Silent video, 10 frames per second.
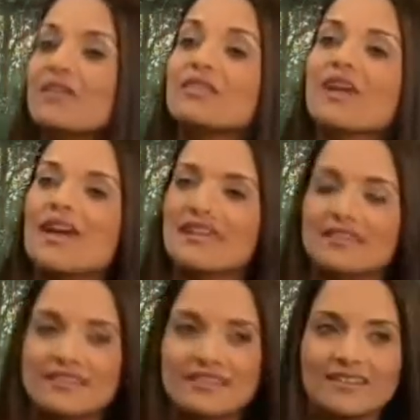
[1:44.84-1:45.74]

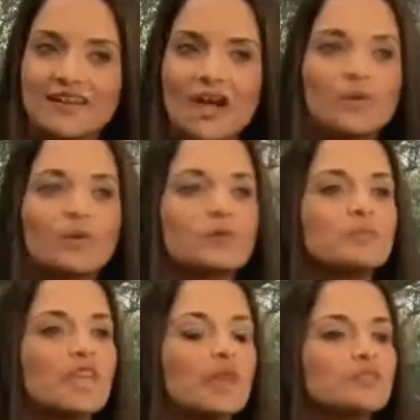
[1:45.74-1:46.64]
Then we will
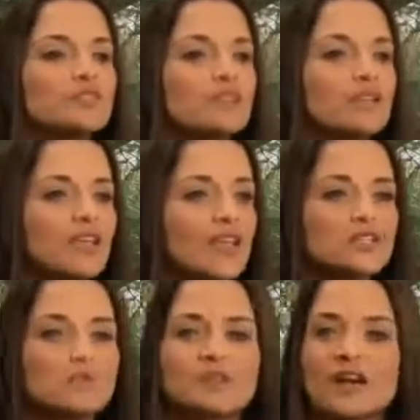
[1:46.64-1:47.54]
be able to
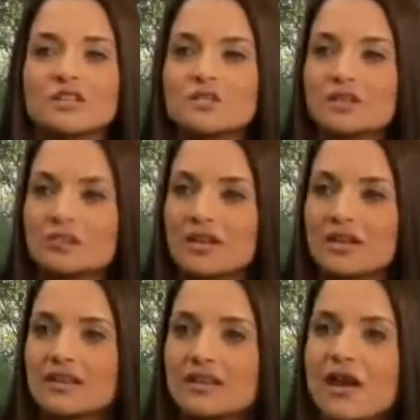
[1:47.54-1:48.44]
engage with our
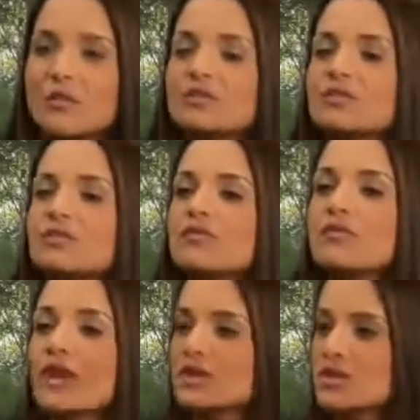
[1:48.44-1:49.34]
children with
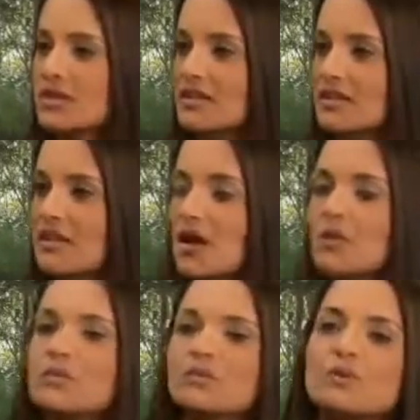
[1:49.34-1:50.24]
reflection,
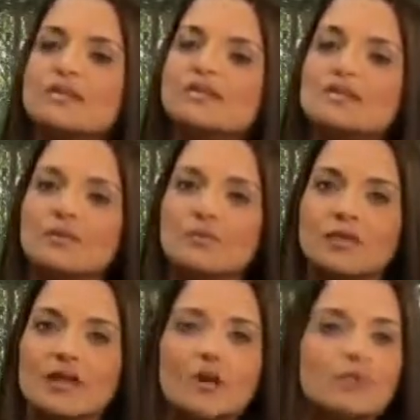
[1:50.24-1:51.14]
with wisdom,
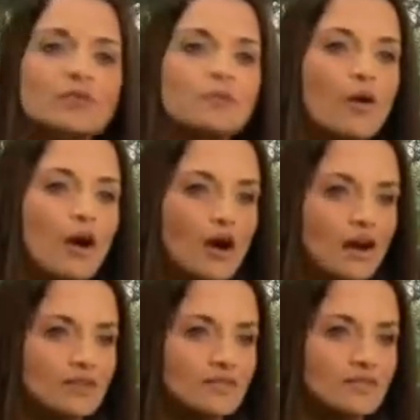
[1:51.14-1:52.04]
with
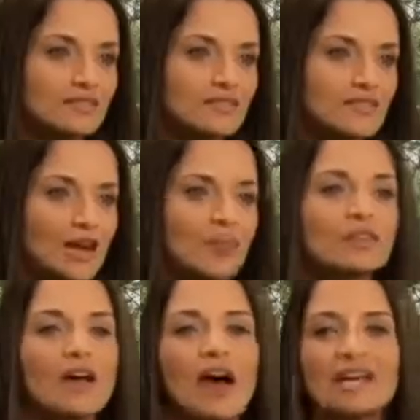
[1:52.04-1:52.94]
pause,
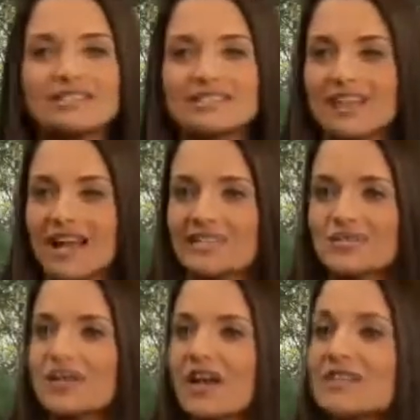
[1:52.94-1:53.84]
with hindsight,
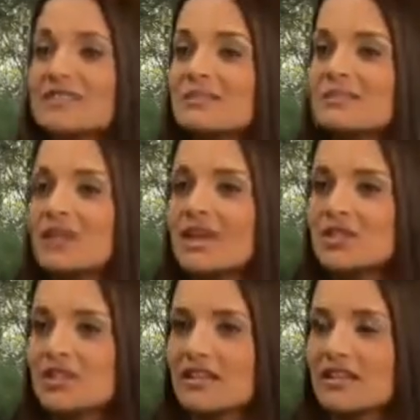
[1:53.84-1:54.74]
with
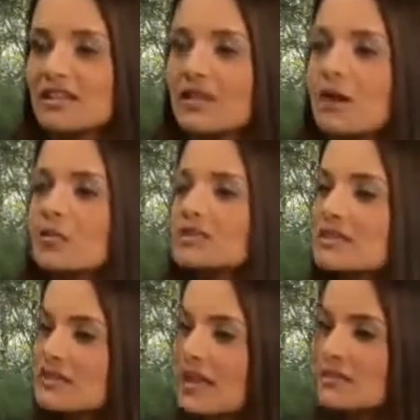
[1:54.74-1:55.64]
contemplation, with a
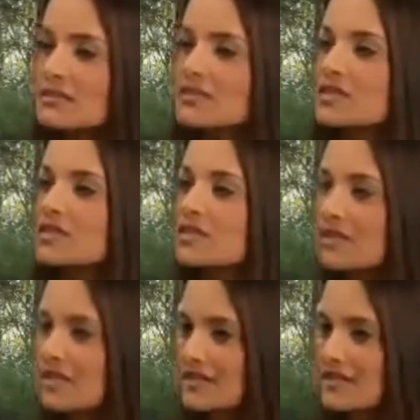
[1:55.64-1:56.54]
sense of
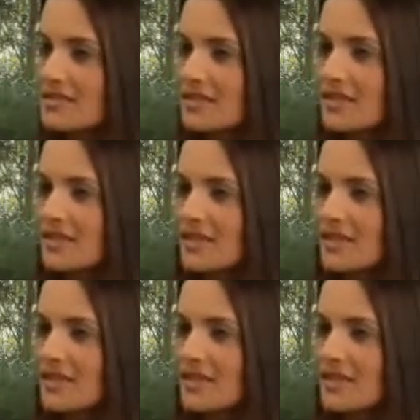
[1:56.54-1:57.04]
stillness